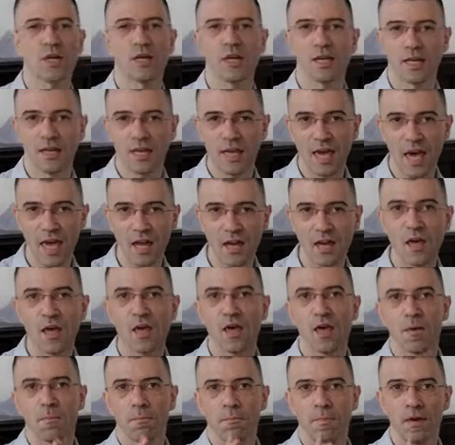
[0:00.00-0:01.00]
and again,
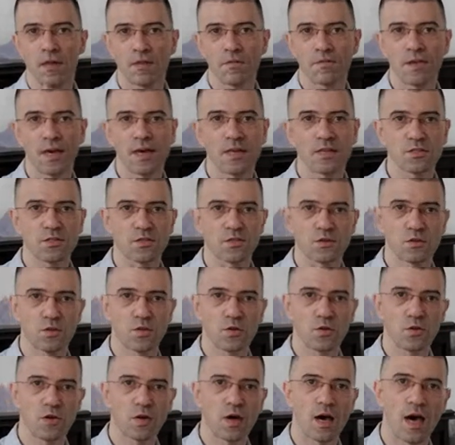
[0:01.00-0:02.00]
many thanks
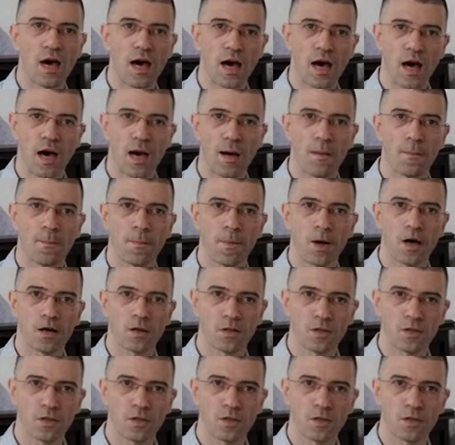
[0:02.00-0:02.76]
to our